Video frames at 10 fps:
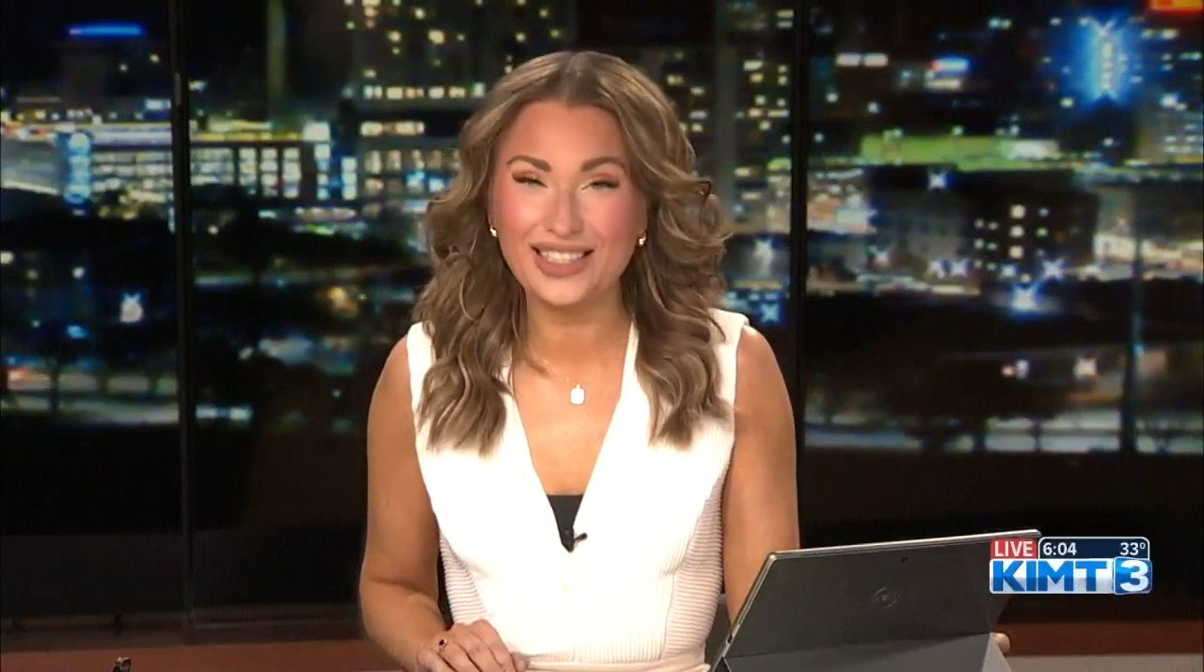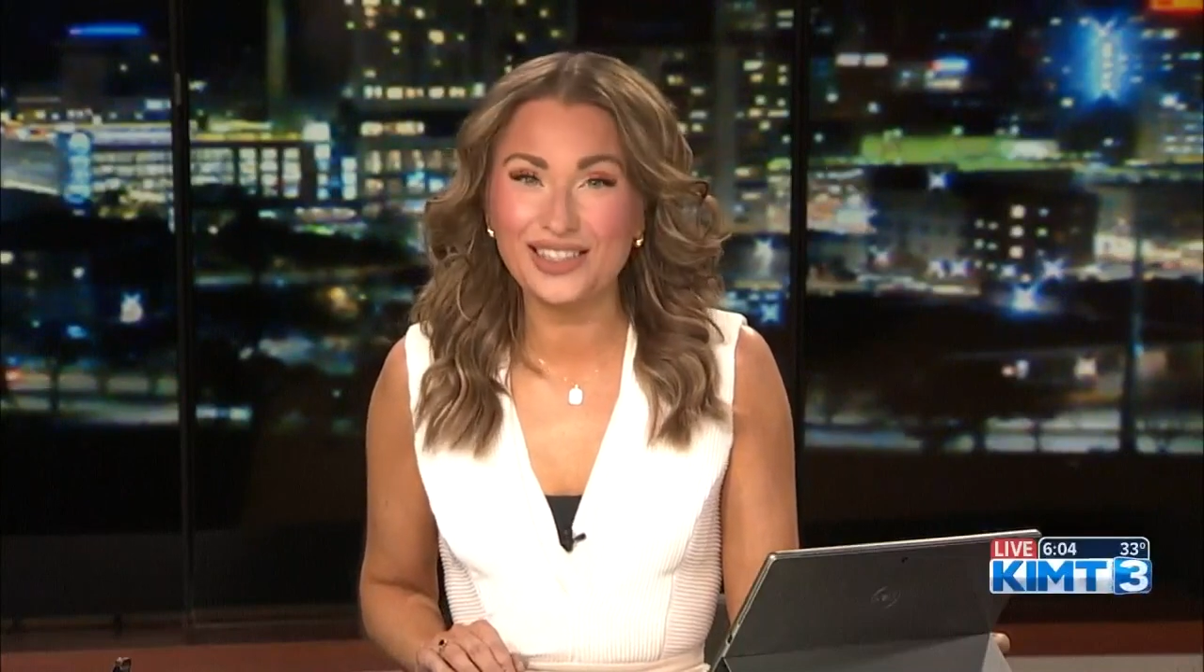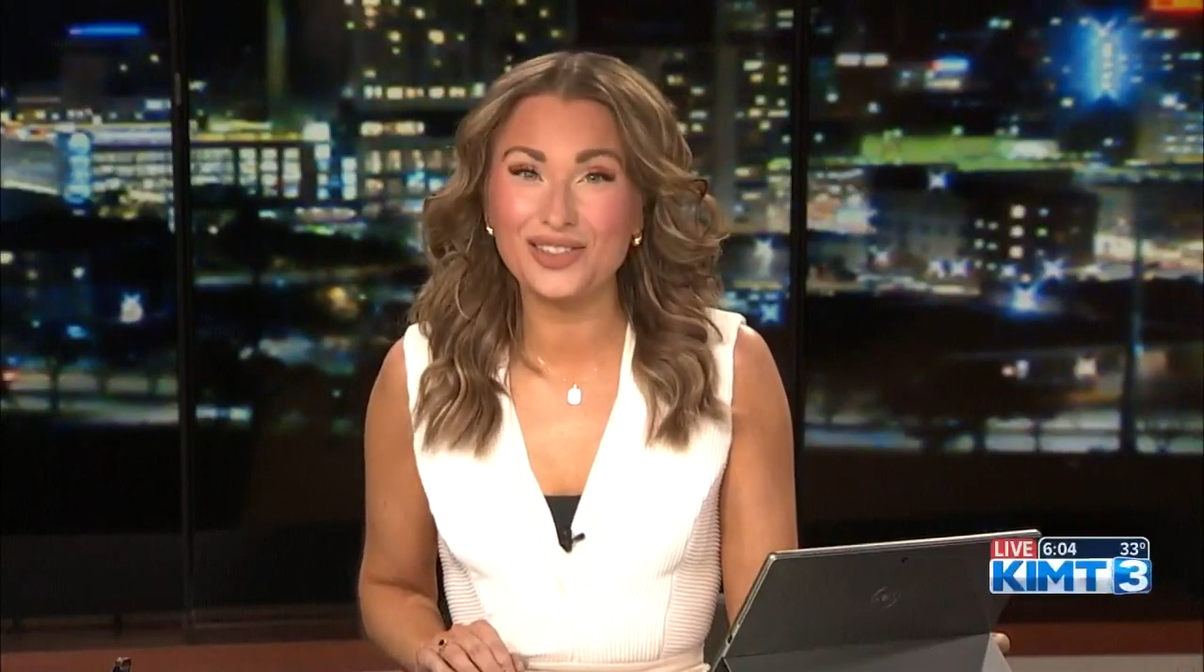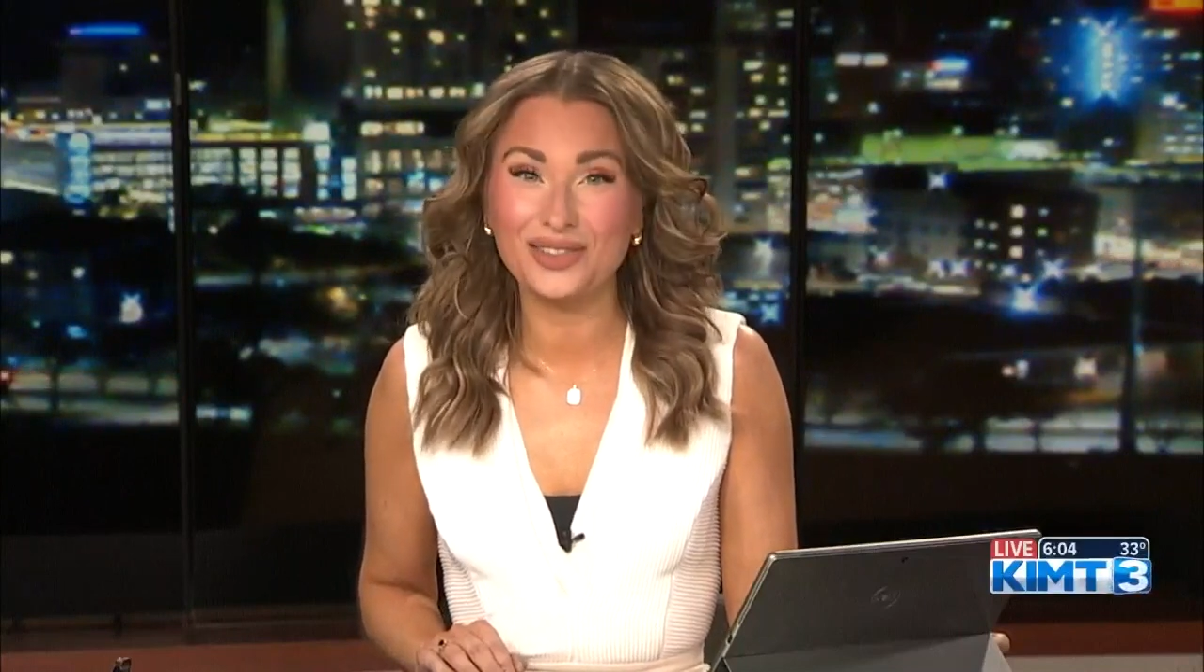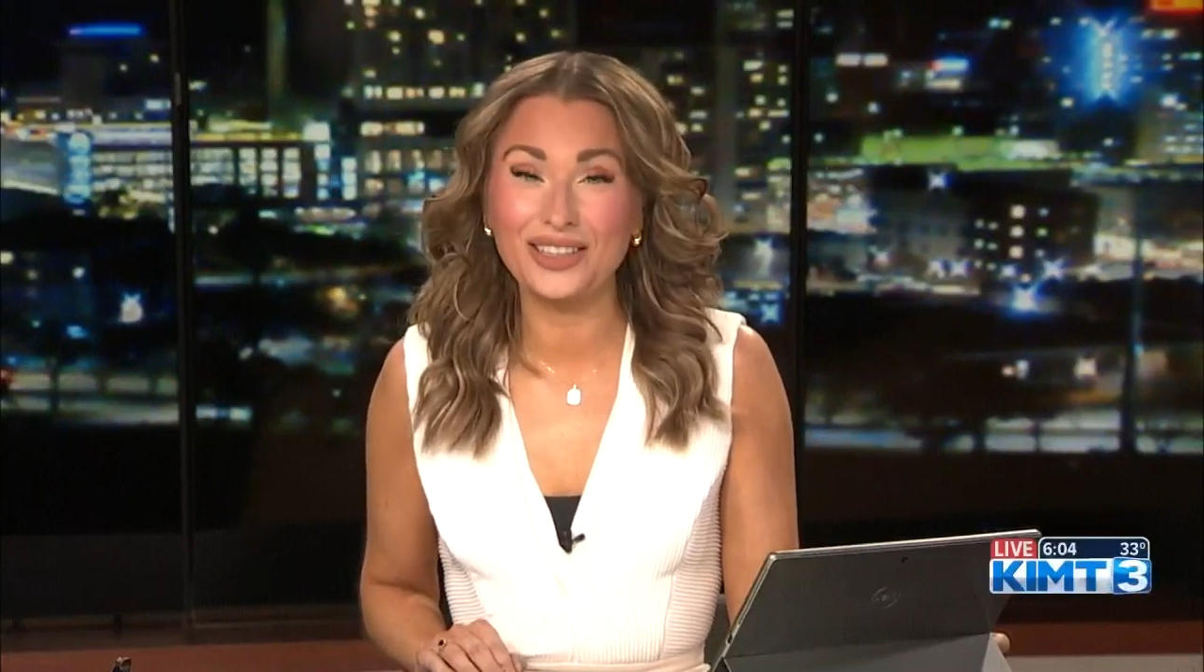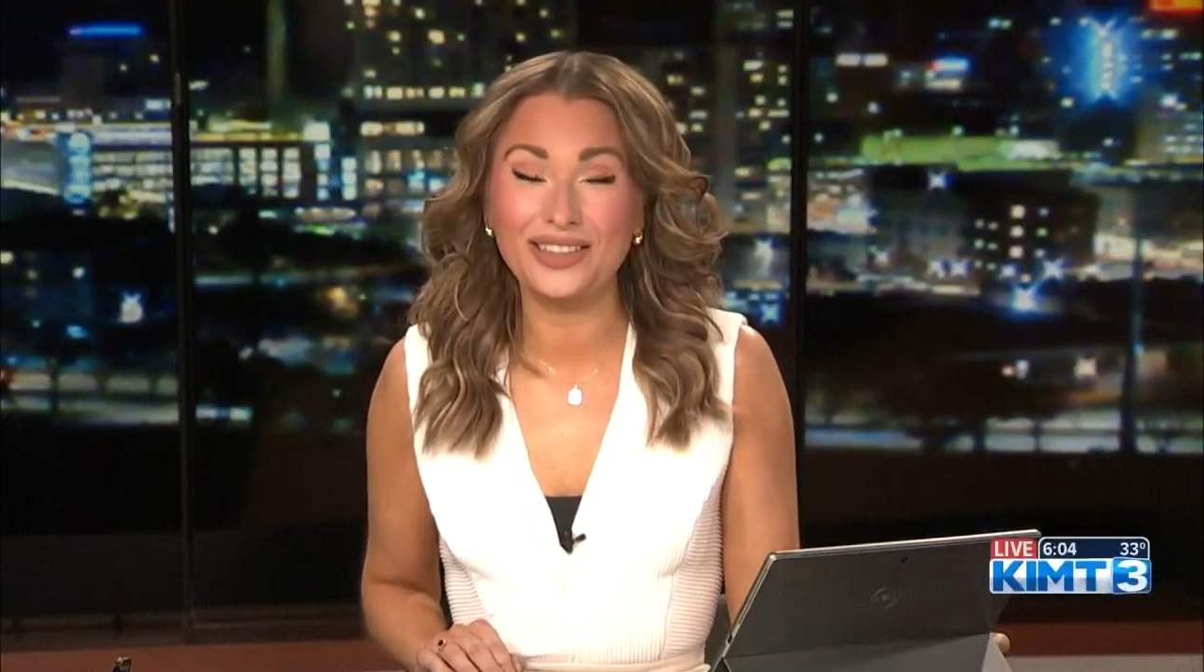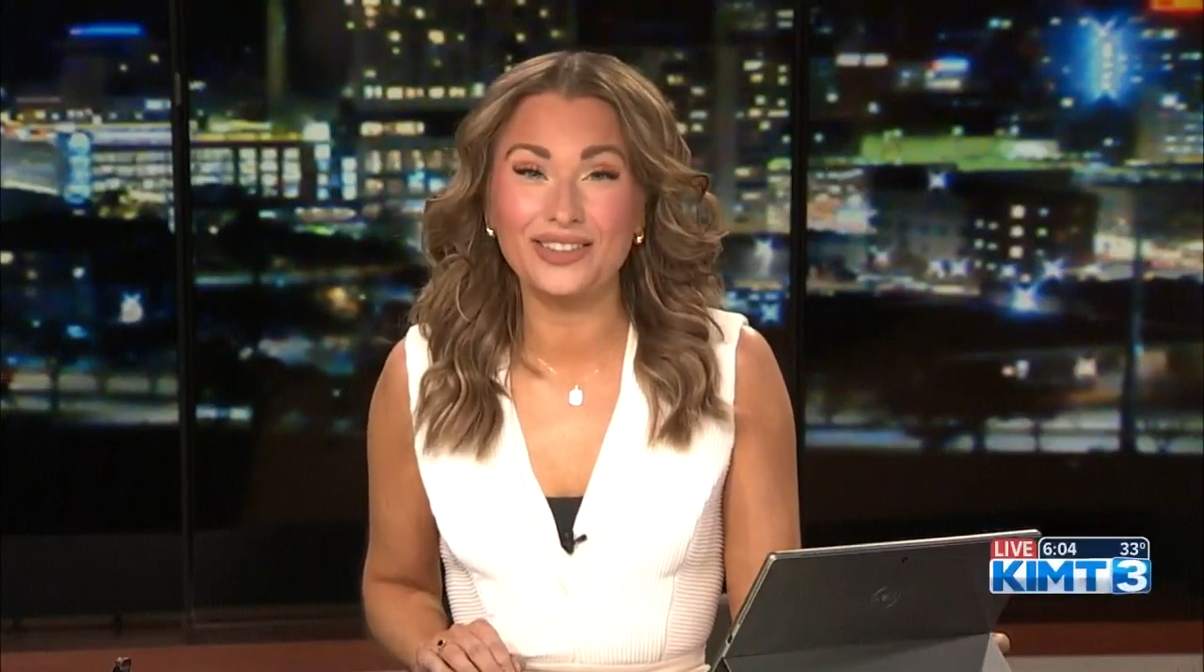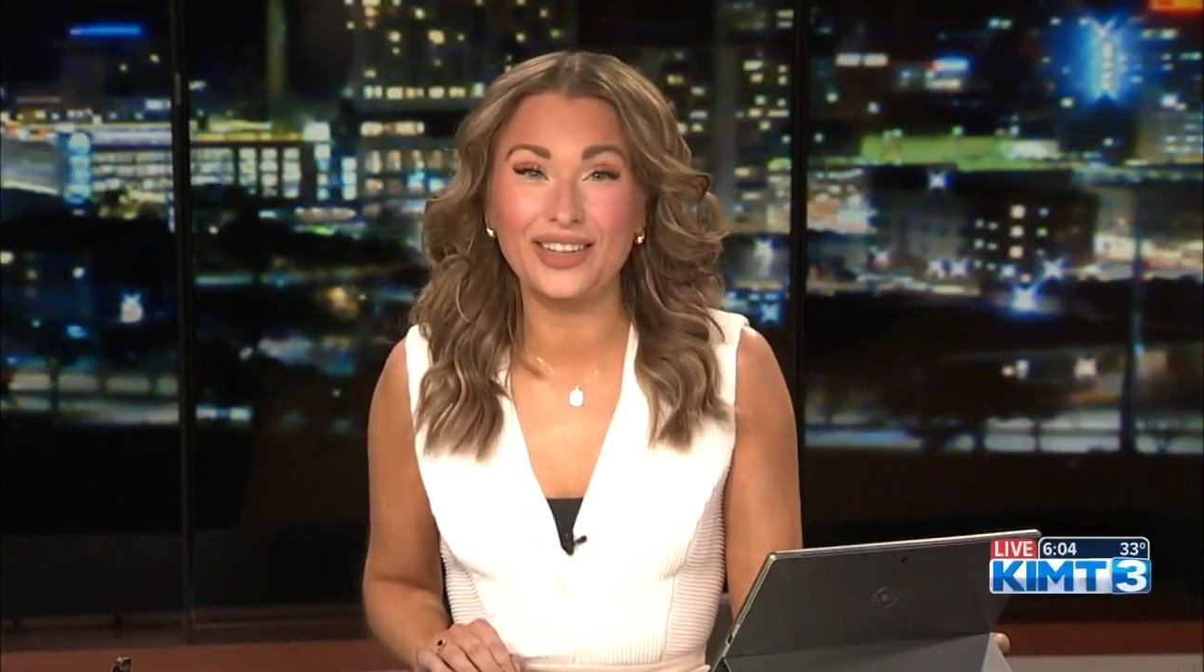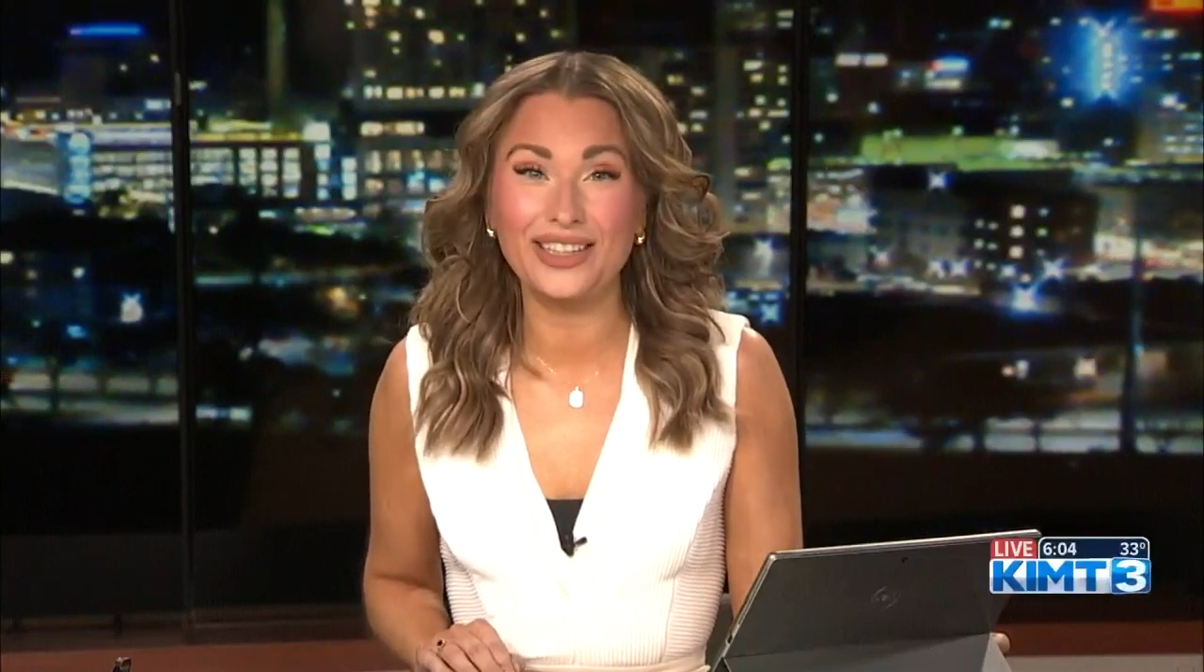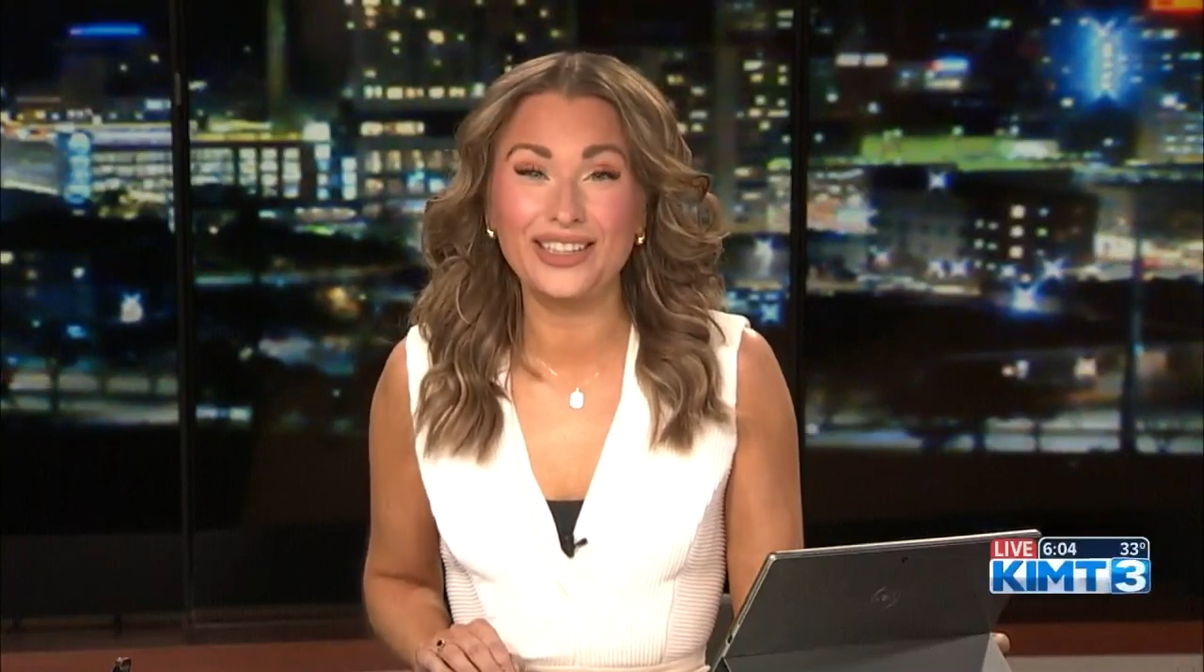That's really
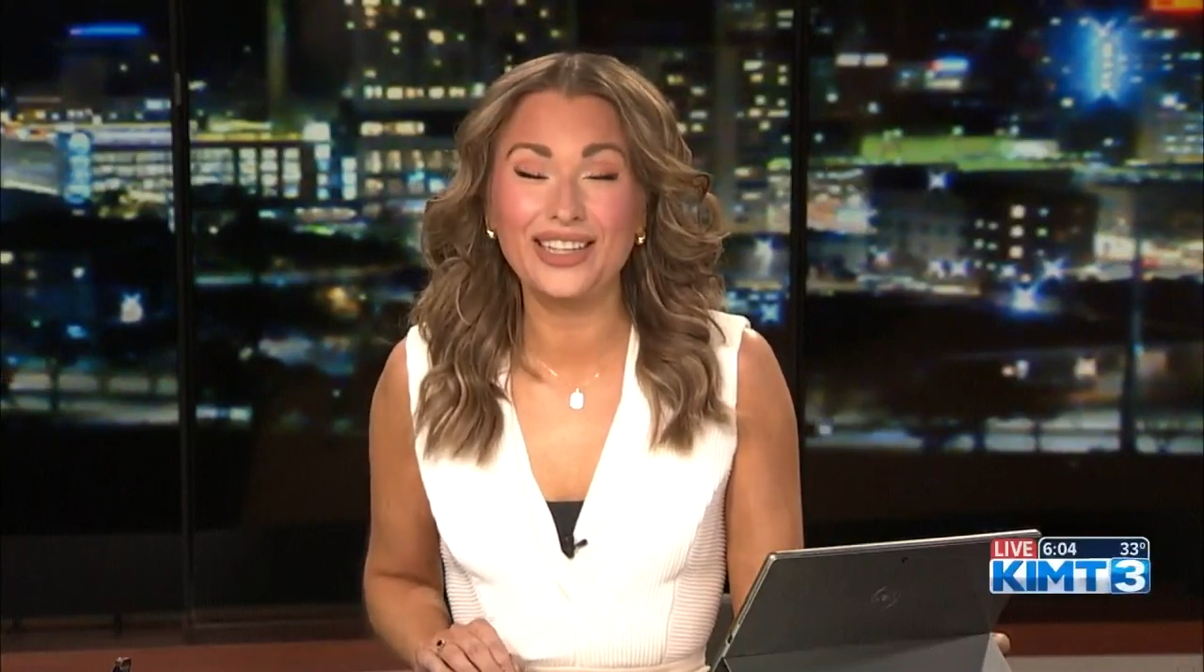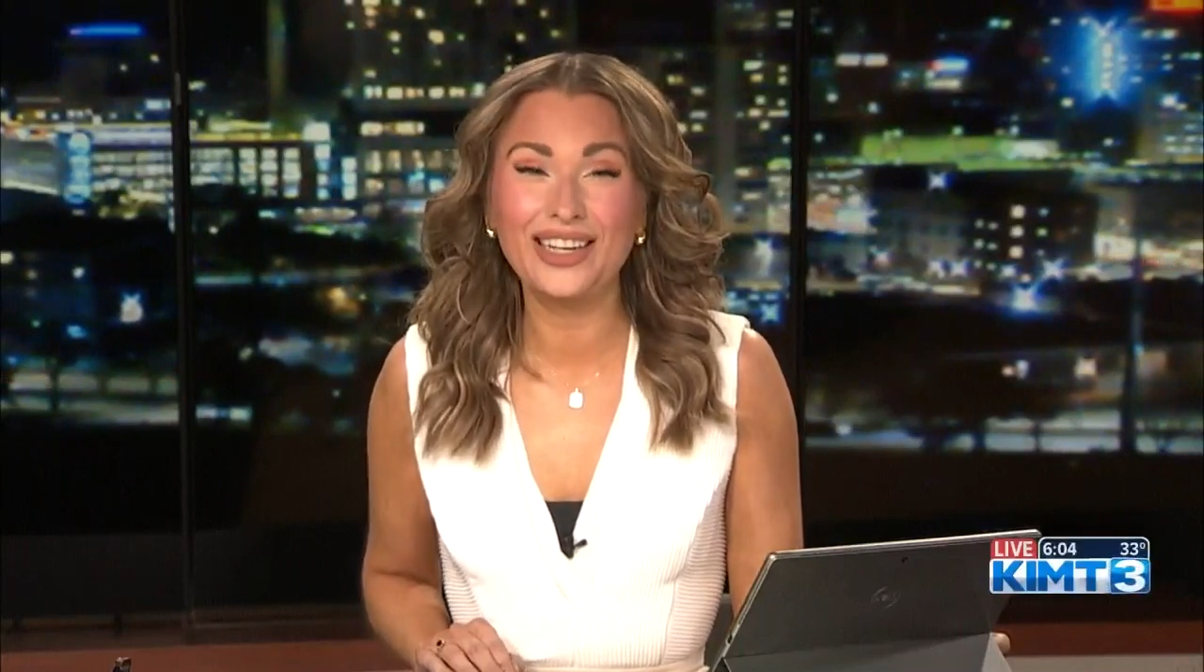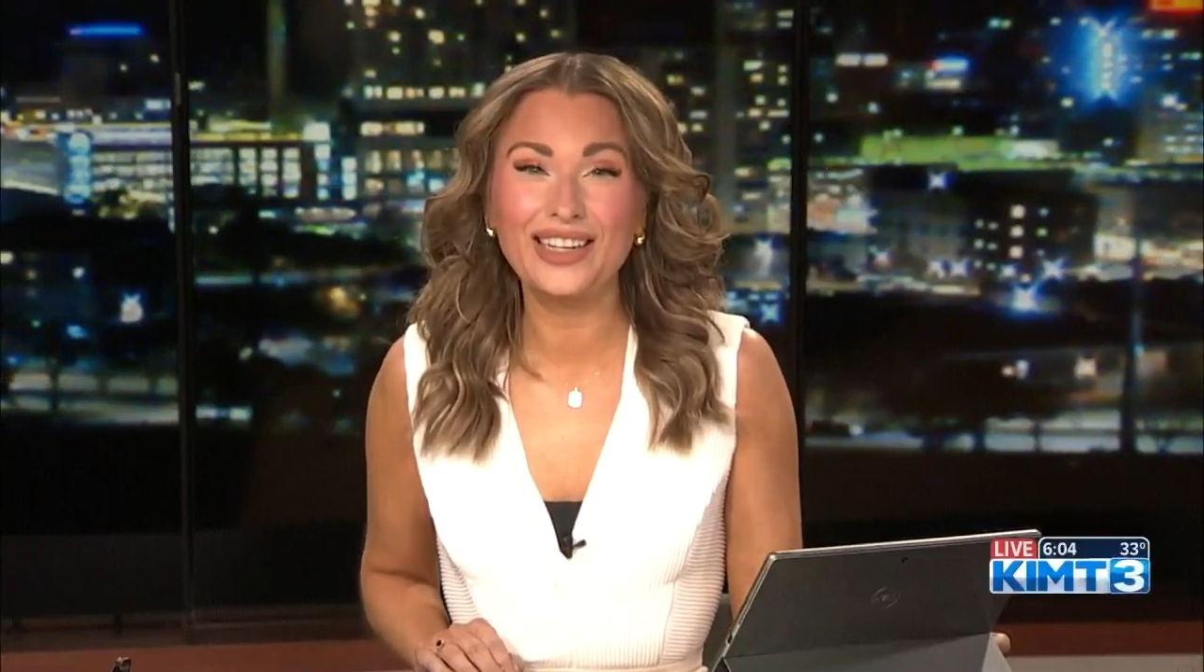fun.